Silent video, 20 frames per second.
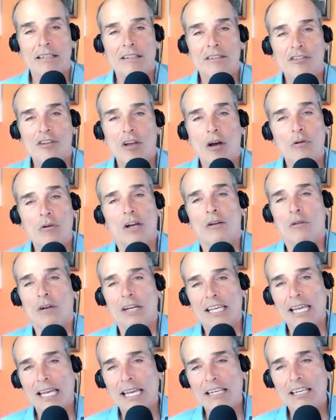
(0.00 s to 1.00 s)
So,
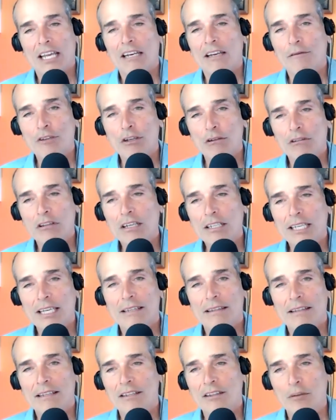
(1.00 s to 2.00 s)
and, and if you look
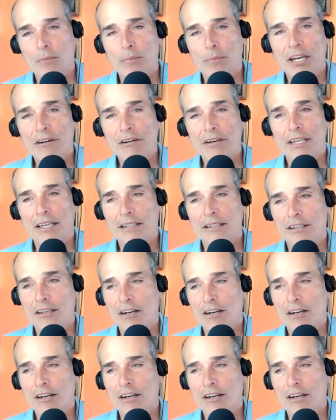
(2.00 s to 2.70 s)
at the, the period,